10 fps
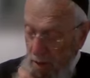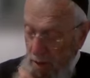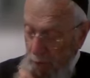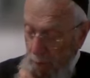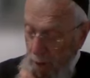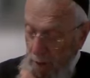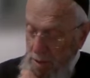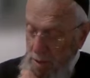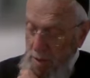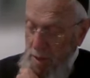if a
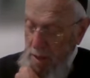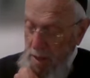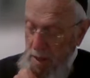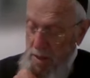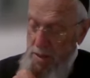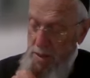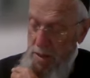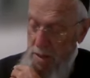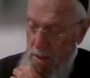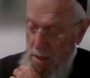person is
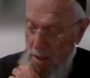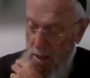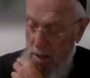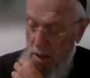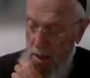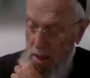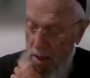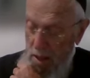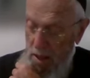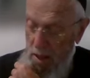
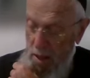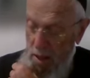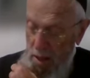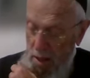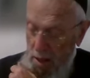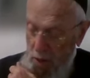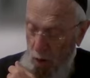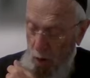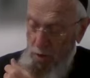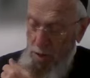uh,
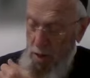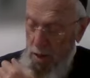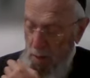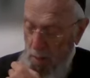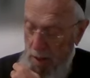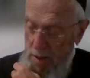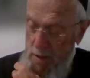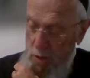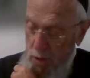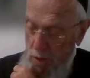causing a
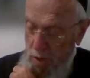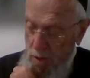multitude